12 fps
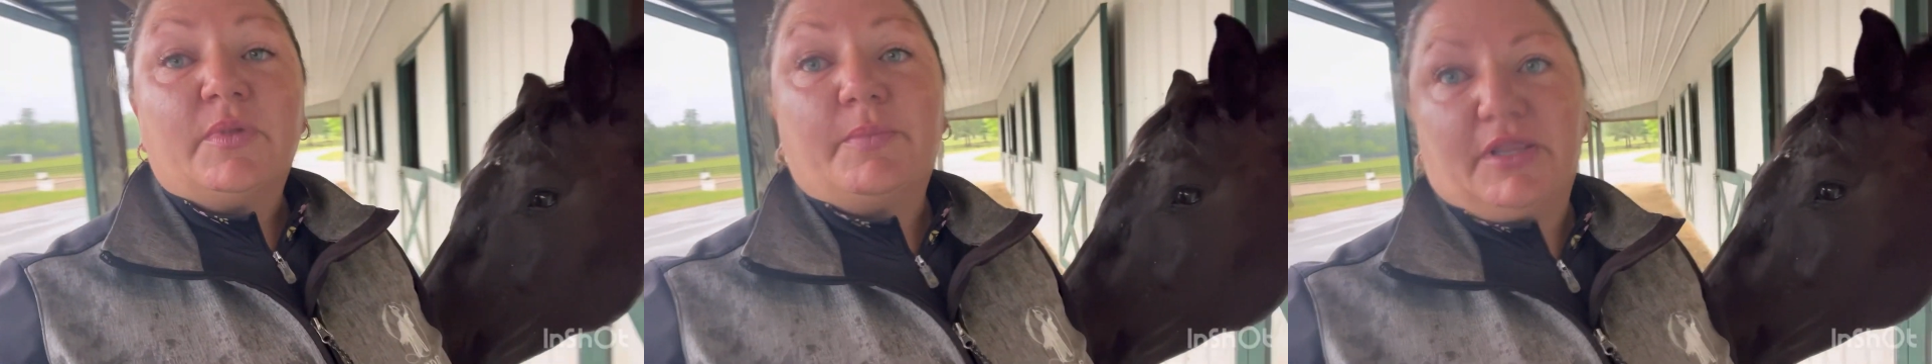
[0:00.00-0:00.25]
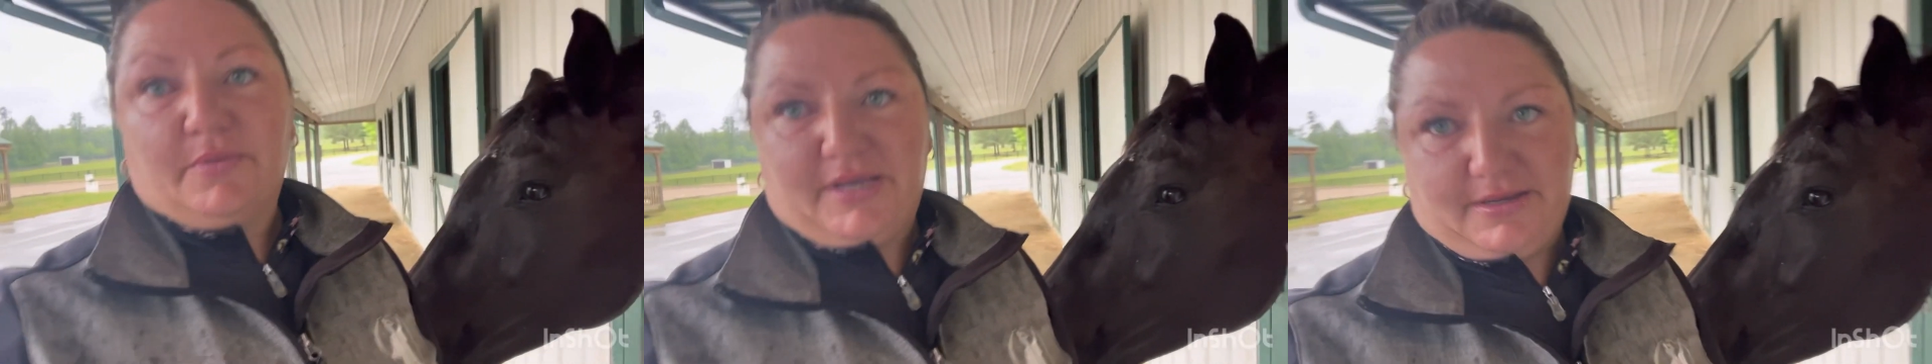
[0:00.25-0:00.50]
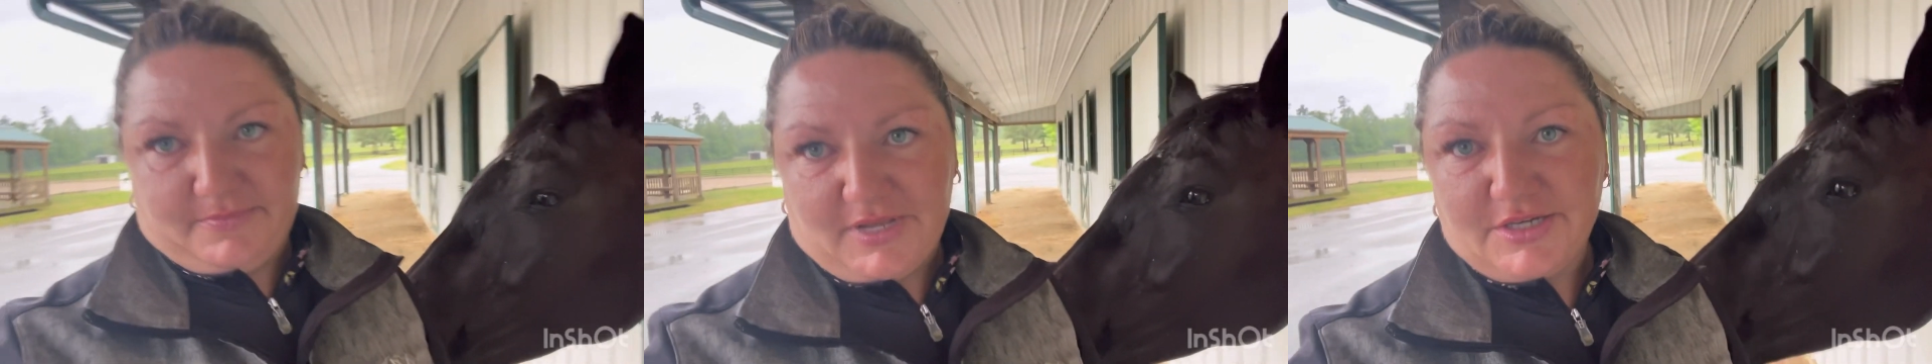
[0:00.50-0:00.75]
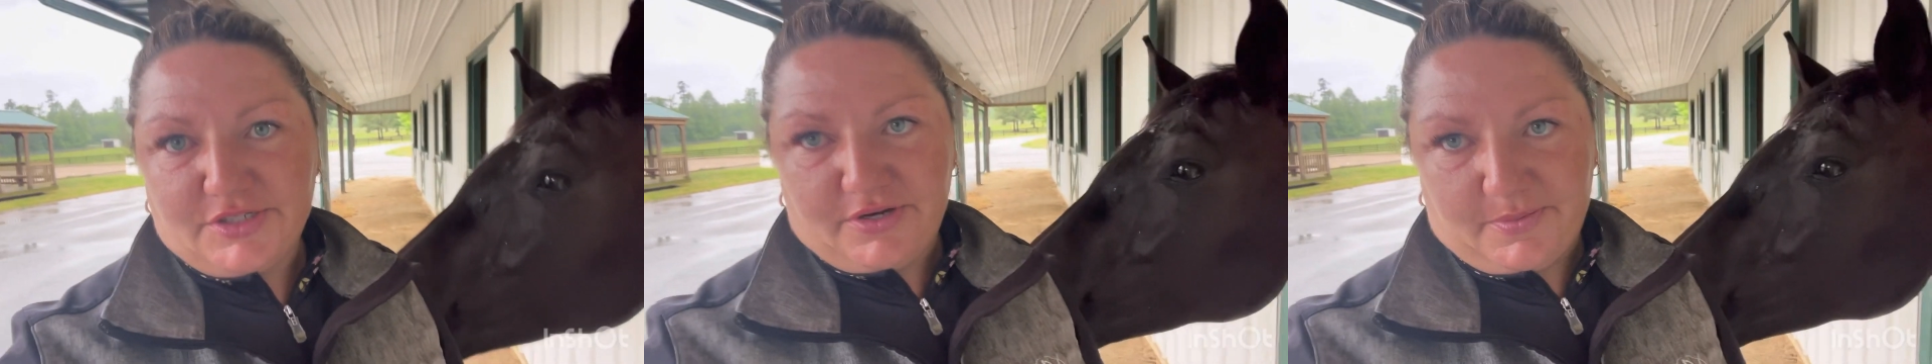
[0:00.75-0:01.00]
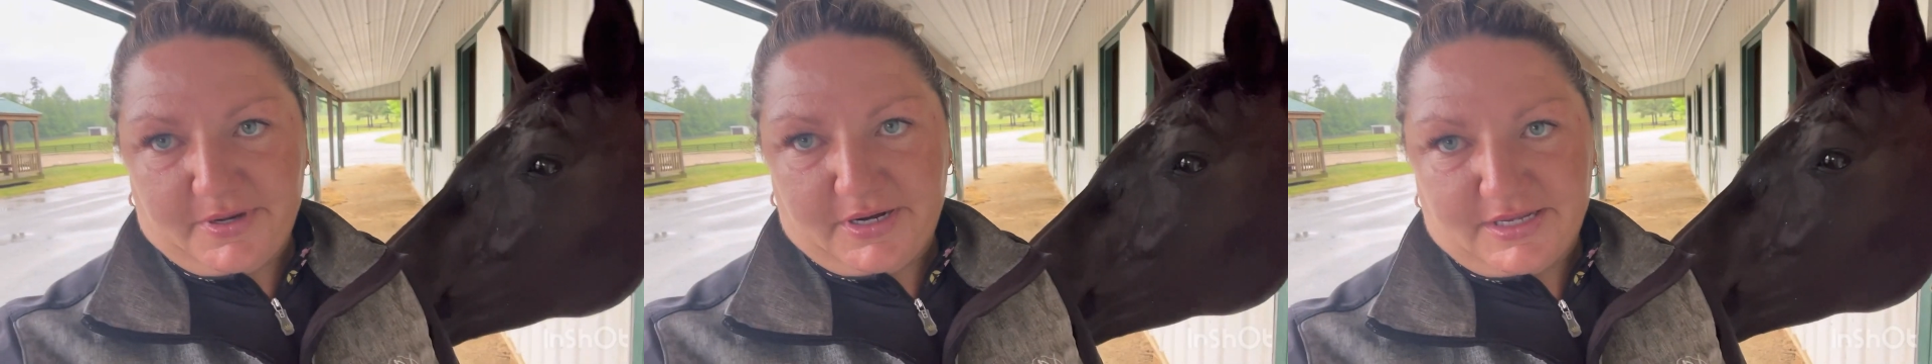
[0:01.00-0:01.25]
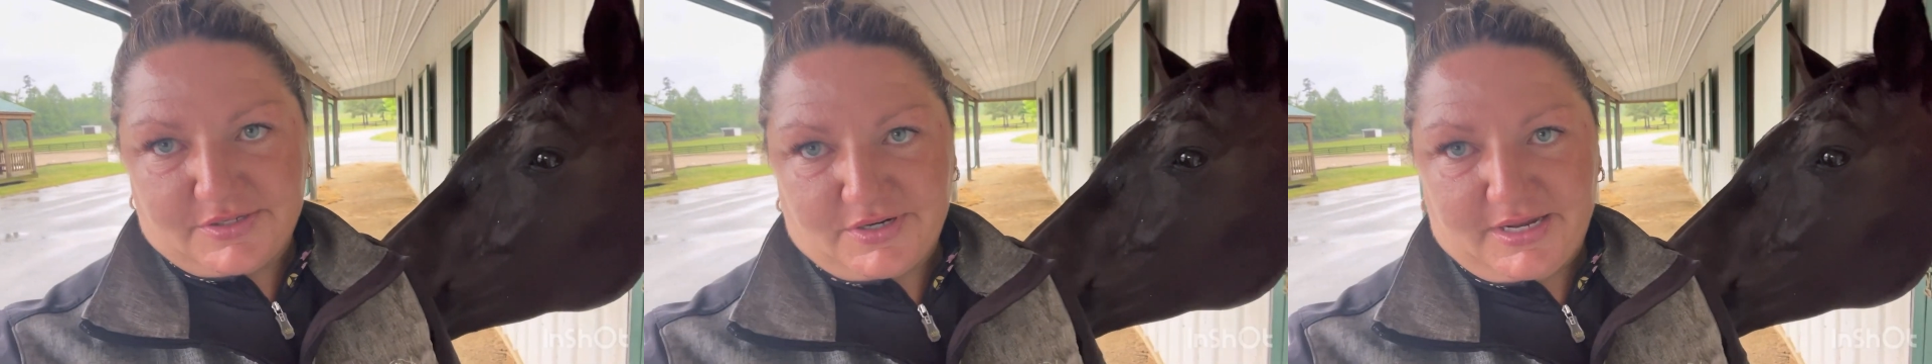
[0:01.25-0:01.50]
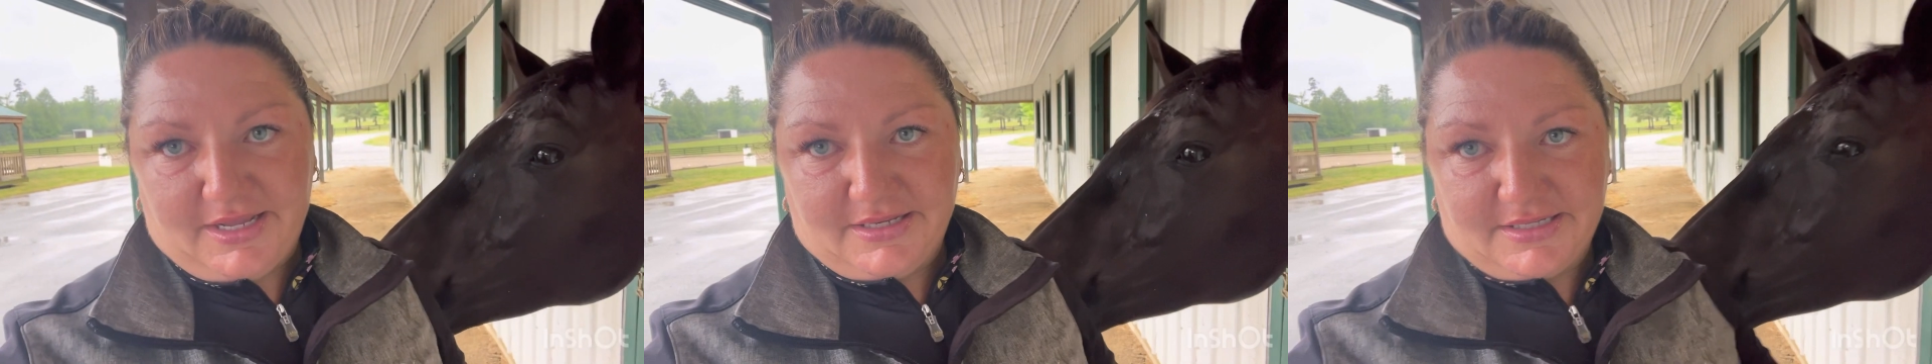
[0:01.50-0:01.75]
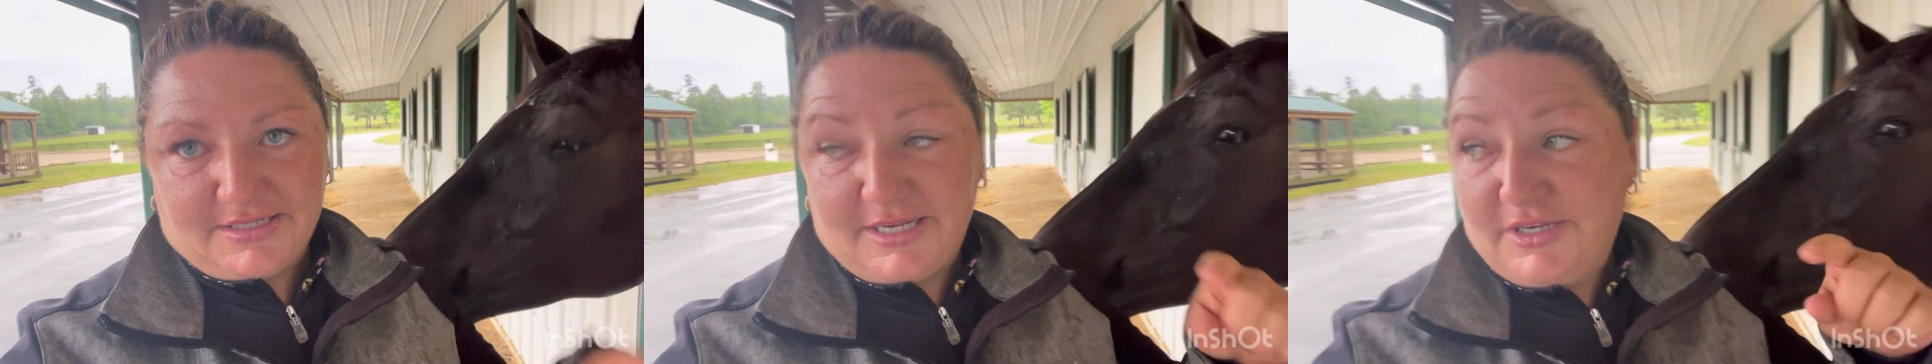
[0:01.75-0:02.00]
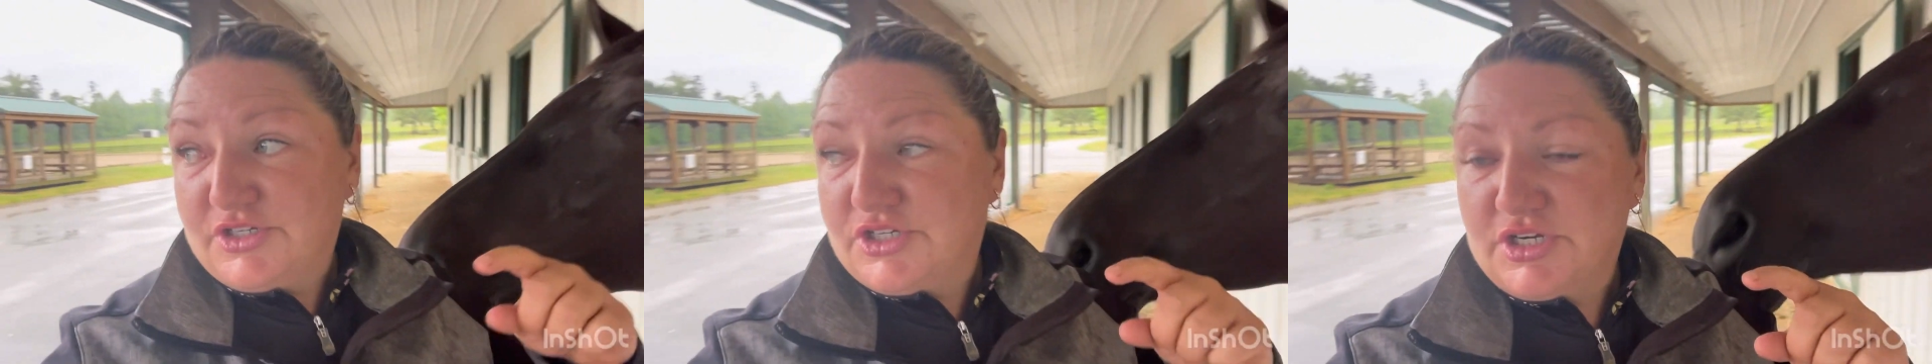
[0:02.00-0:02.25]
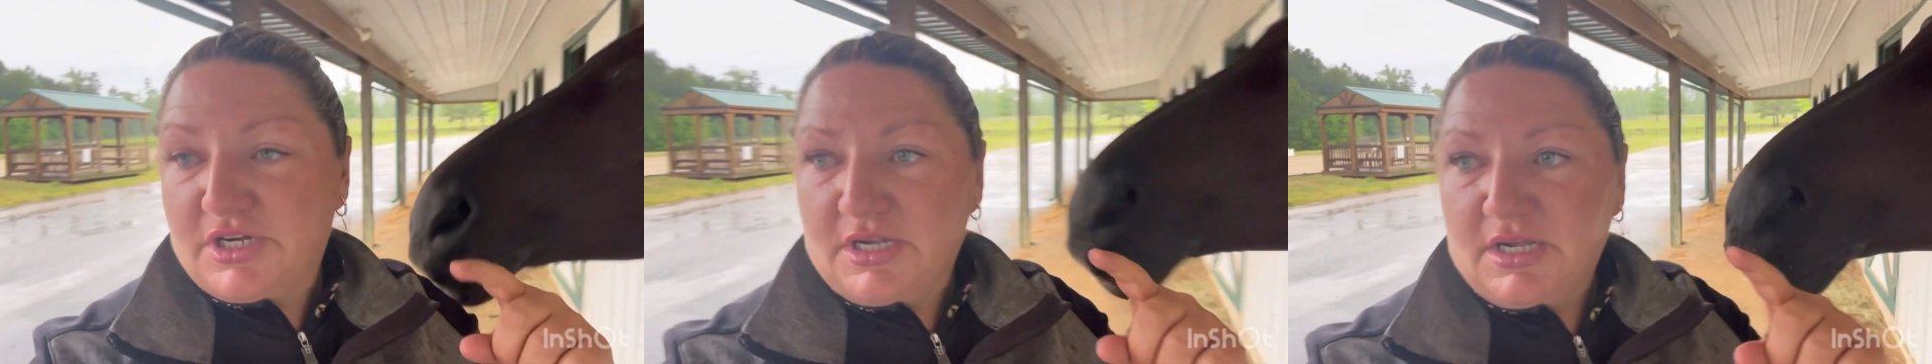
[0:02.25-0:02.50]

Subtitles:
by the way, I showed up here yesterday to teach